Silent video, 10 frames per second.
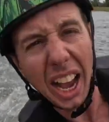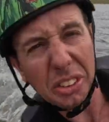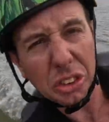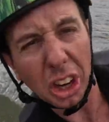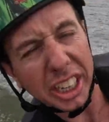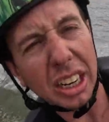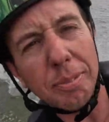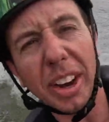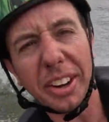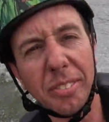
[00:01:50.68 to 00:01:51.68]
As you start
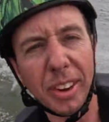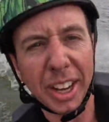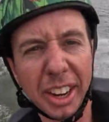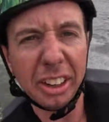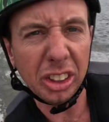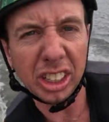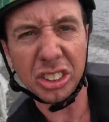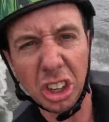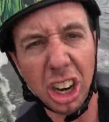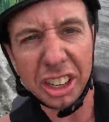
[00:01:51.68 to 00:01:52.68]
getting better and better, you can
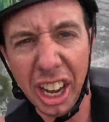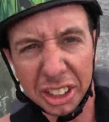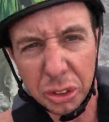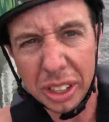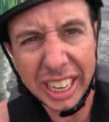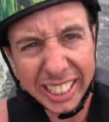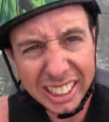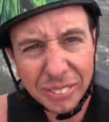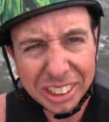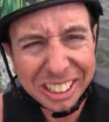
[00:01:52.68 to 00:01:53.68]
start not doing
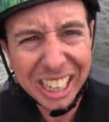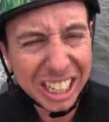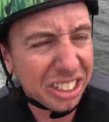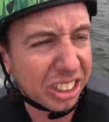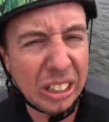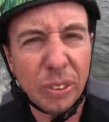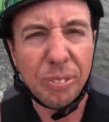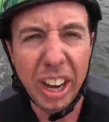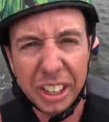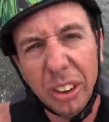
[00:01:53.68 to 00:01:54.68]
anything with your knees, just keep your
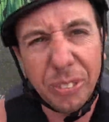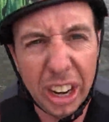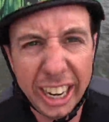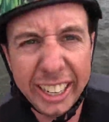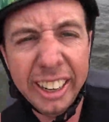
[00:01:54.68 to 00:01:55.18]
body upright.